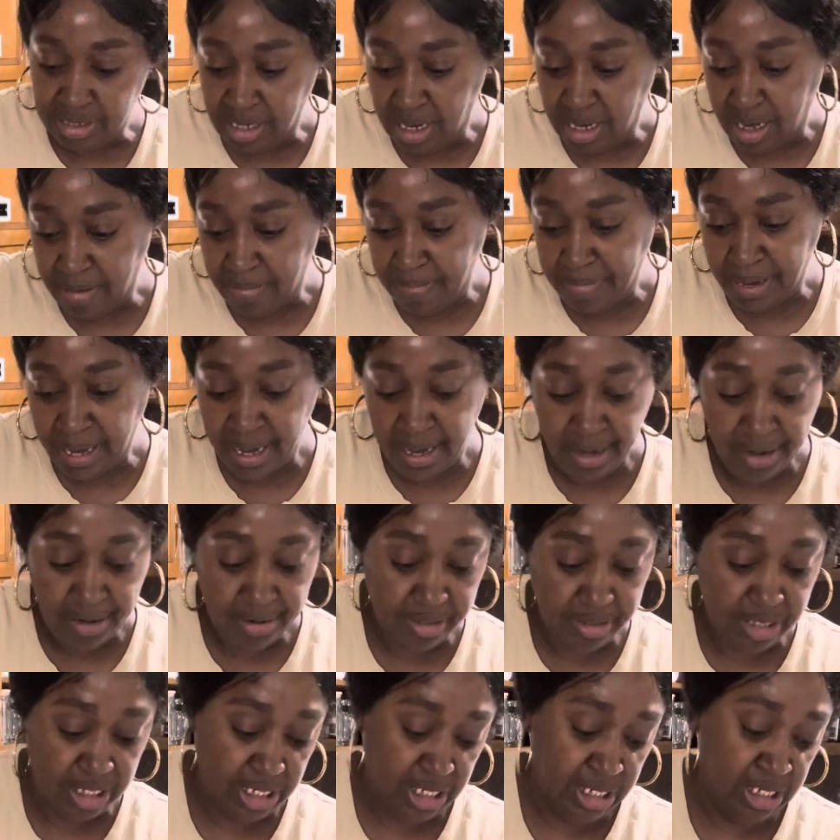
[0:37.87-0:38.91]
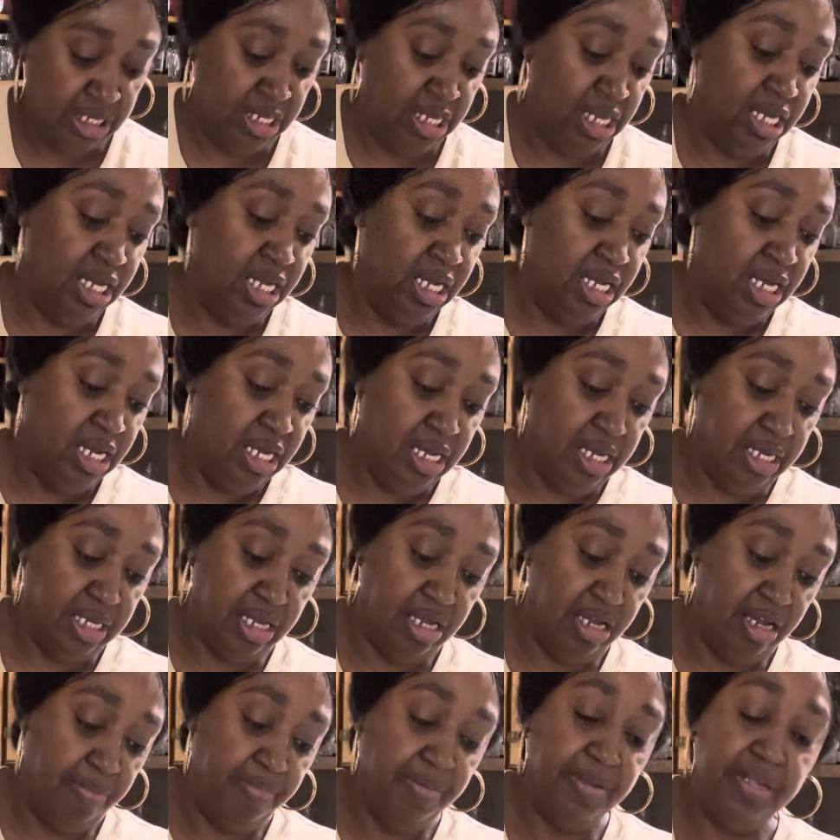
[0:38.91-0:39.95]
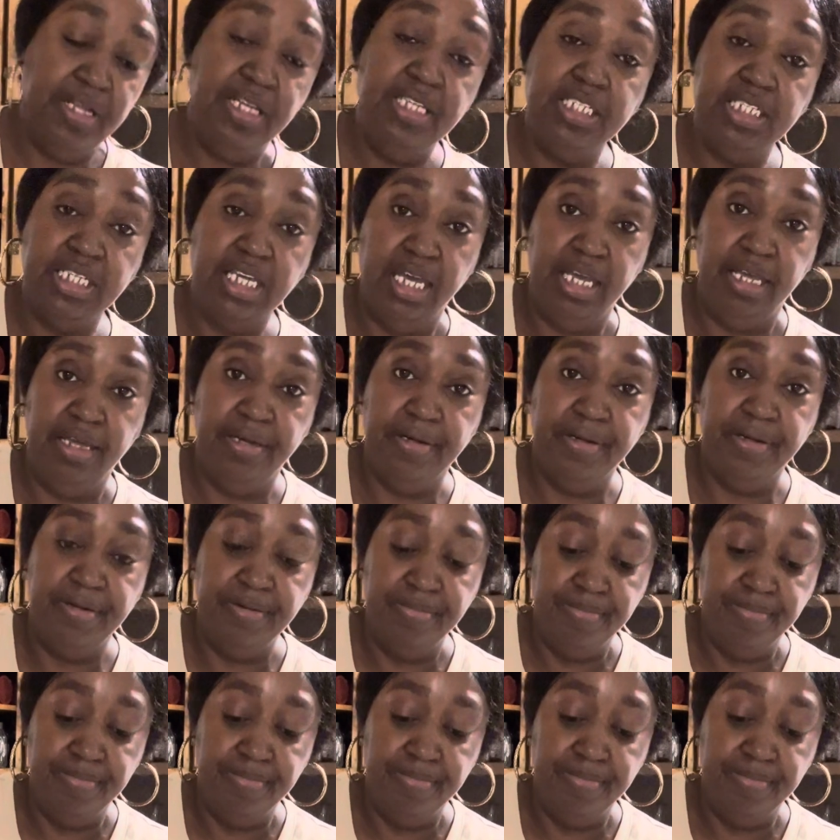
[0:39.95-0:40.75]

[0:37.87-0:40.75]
about a cup of this kale,